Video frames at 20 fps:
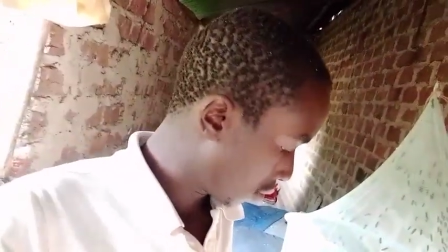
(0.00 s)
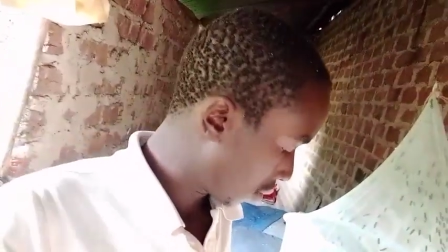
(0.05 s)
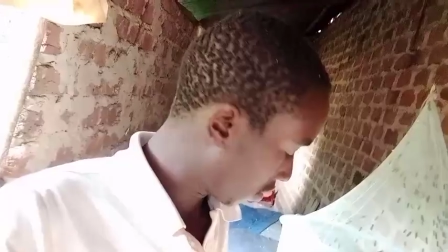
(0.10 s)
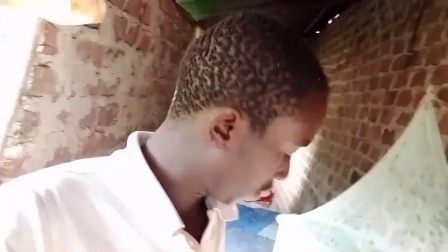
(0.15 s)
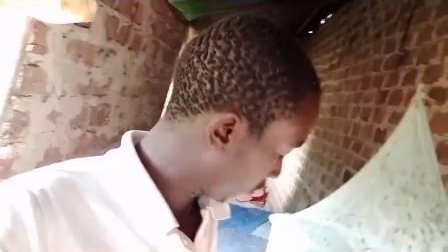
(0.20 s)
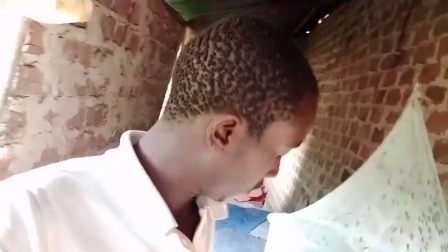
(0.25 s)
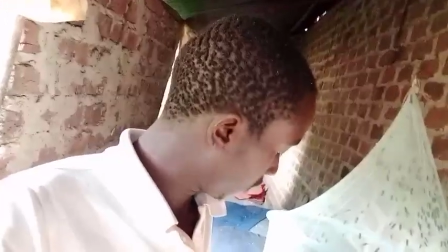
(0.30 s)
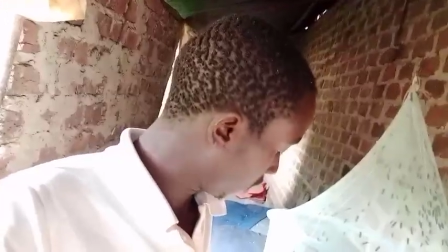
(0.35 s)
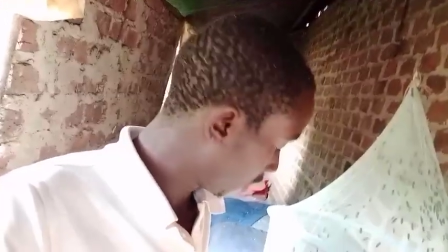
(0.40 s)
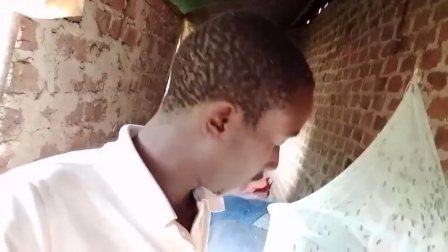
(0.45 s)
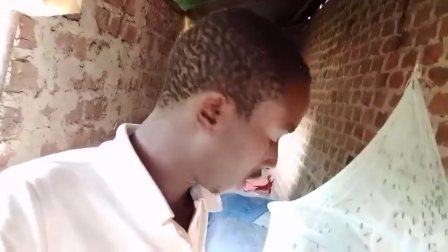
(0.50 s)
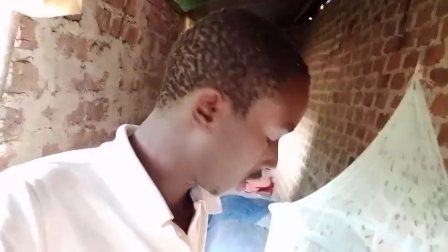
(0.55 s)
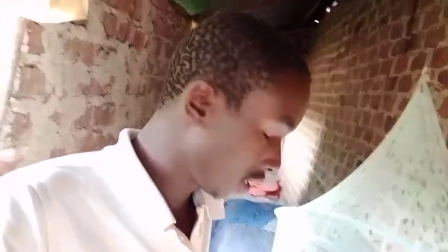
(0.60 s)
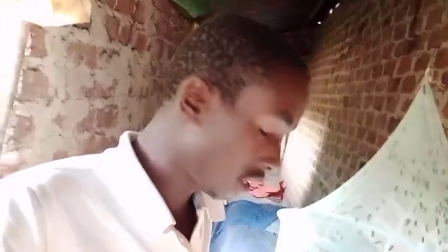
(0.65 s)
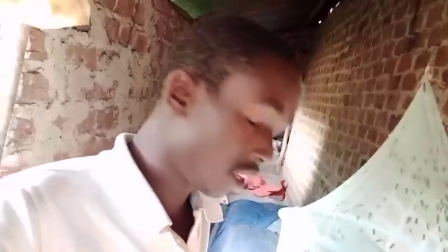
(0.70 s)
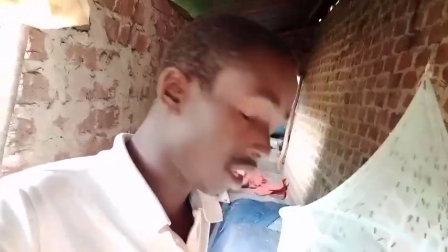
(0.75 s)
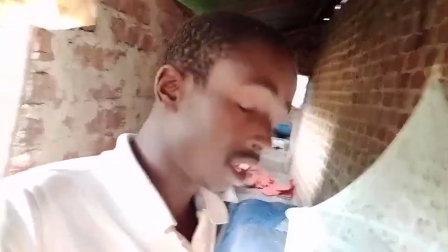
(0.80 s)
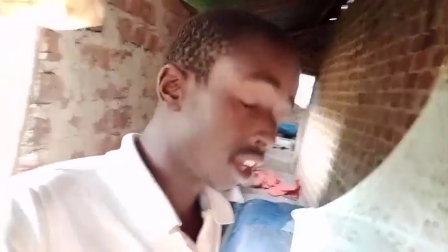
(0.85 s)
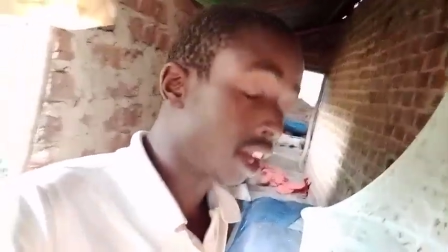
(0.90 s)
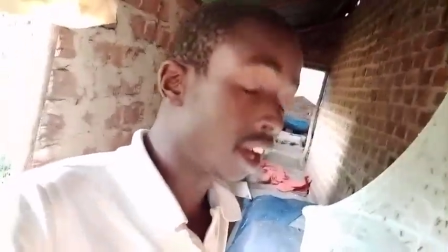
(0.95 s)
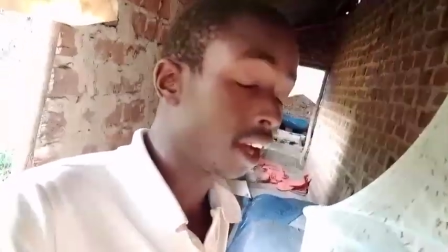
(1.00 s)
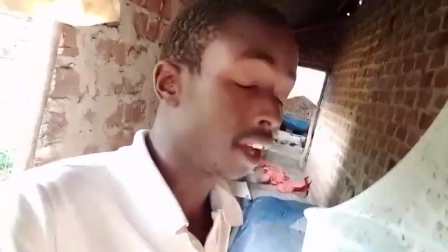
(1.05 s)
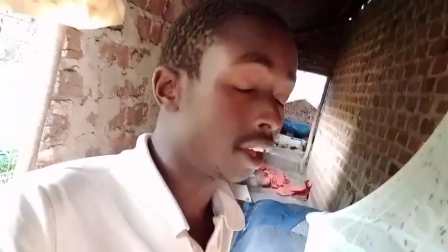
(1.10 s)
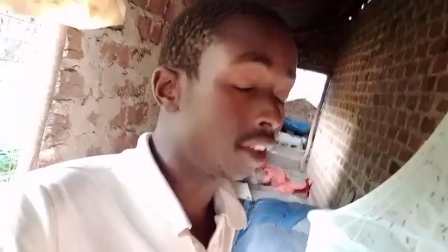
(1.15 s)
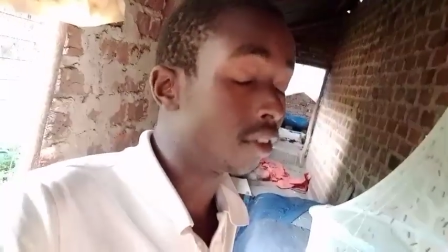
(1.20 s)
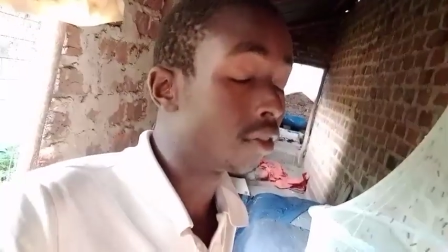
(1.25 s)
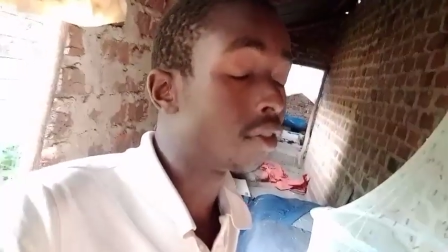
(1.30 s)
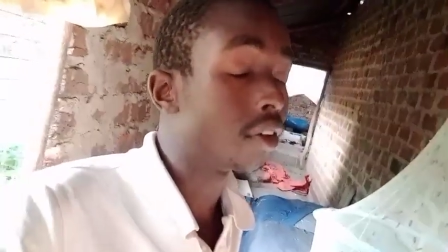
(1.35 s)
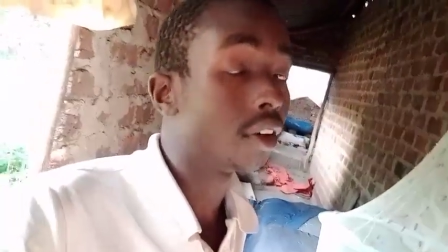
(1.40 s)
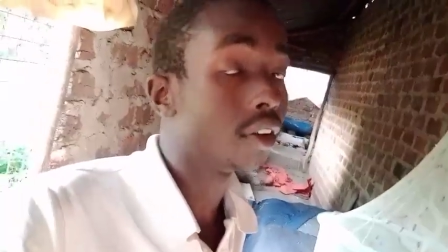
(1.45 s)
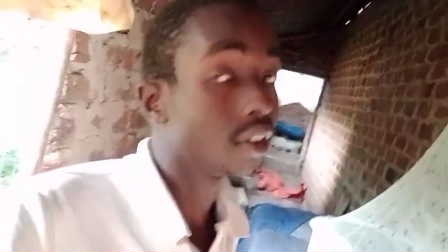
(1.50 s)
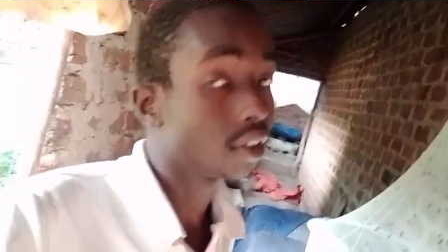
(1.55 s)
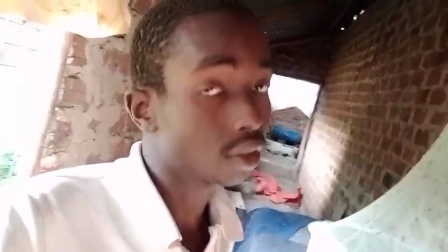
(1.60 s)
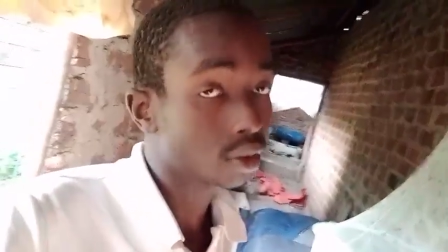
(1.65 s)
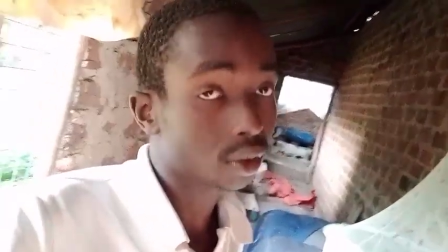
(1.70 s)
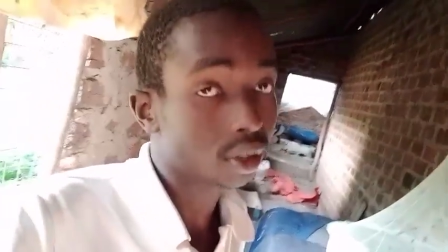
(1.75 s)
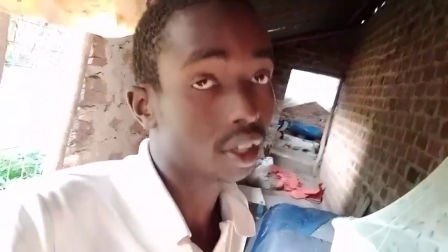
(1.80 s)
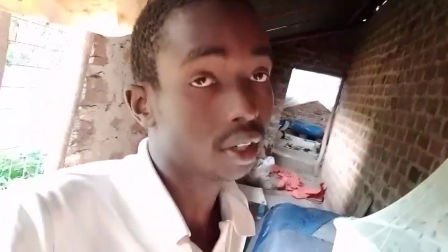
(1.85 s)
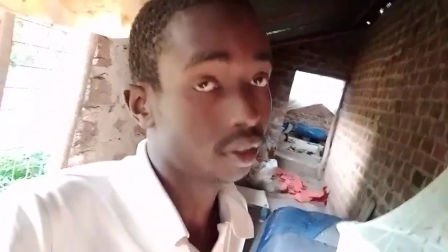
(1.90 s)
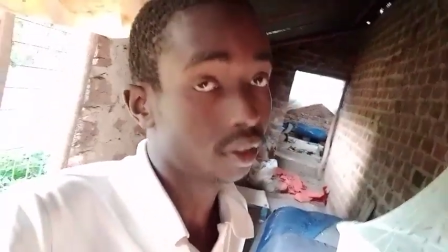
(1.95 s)
But finally, I found
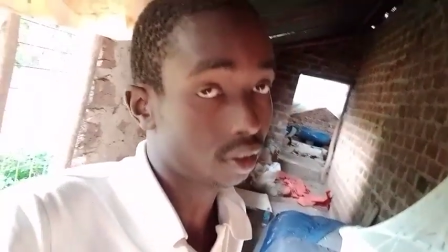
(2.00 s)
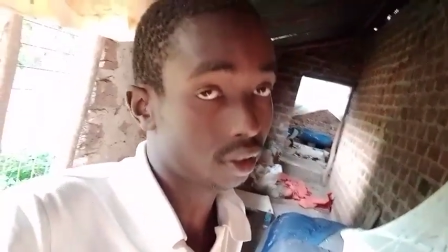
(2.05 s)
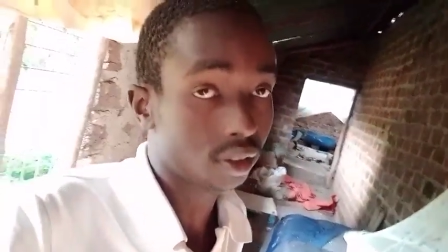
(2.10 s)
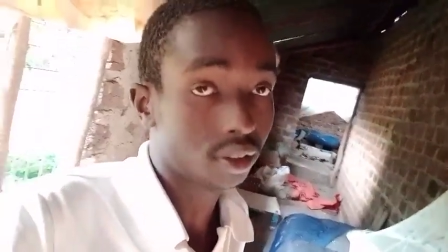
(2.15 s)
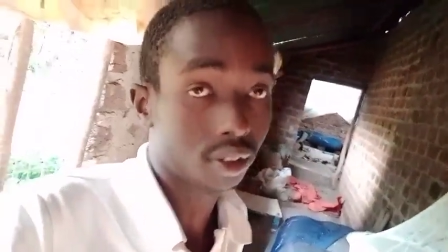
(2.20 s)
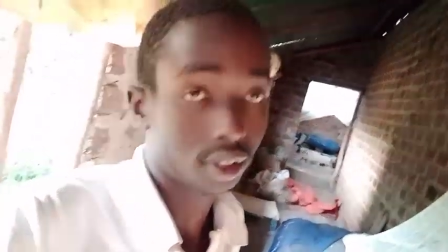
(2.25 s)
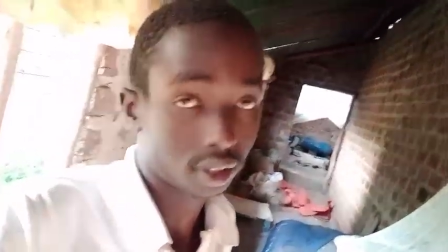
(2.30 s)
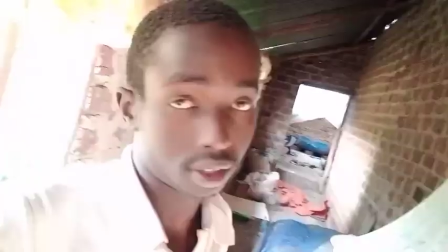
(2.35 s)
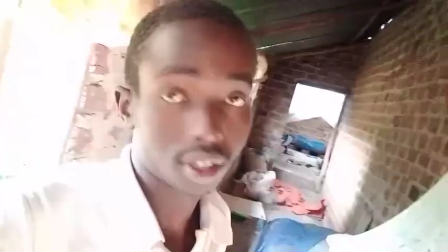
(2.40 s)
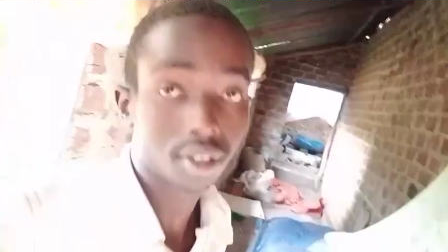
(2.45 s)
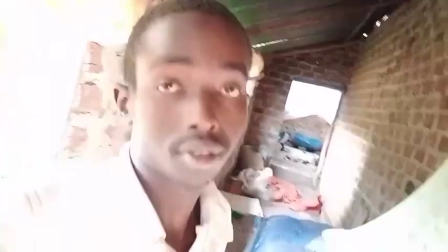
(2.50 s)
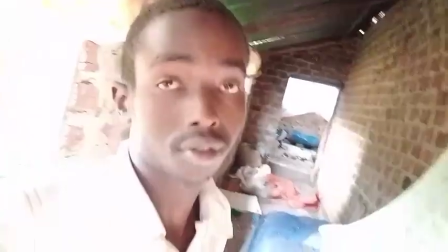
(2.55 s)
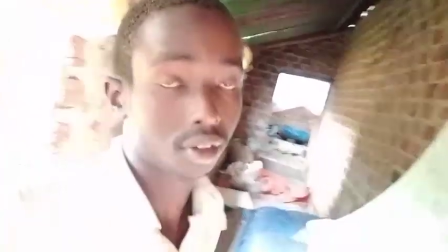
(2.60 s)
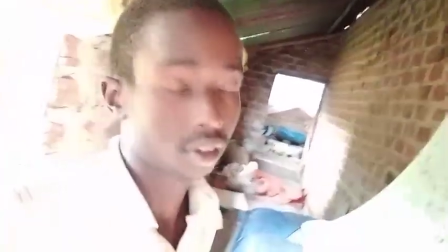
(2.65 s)
the square root, right? I